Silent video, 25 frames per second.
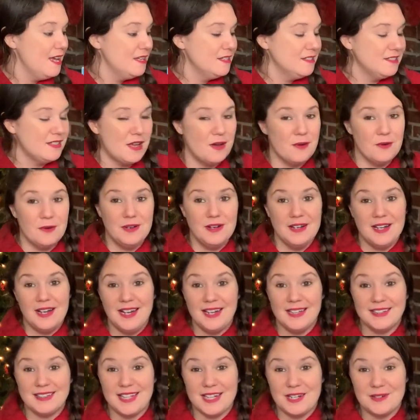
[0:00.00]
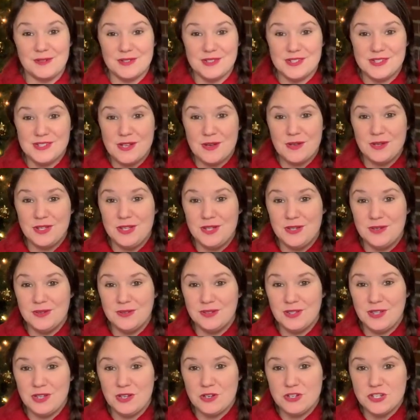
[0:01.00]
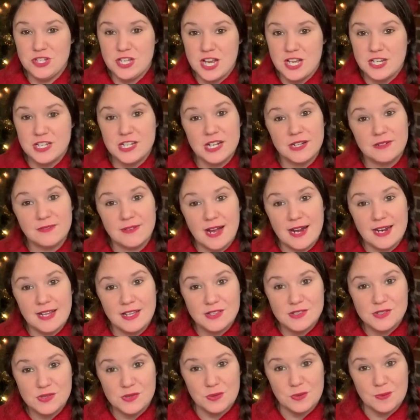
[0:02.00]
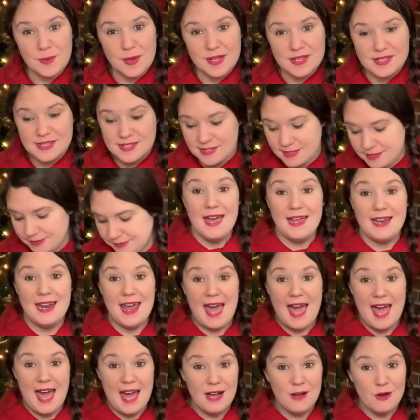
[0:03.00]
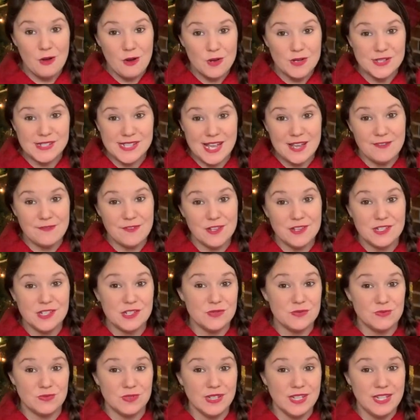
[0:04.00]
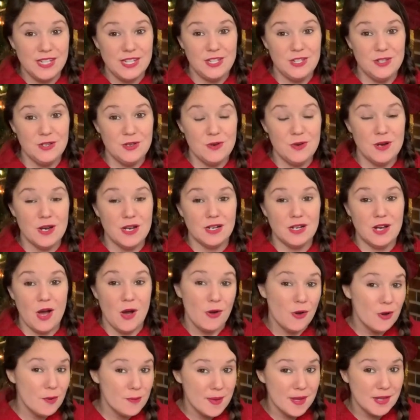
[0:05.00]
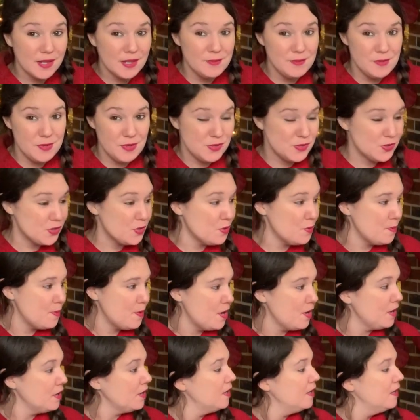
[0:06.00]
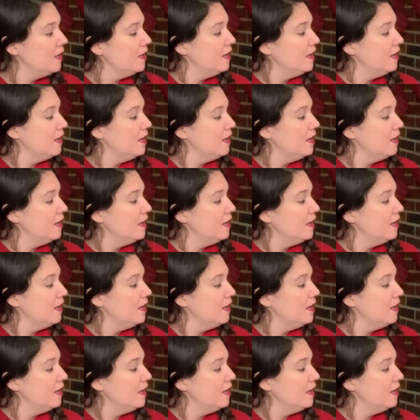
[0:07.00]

So I thought it was so cute. Little JJ riding a school bus. And at Kohl's, I found this really cute Cocomelon musical book.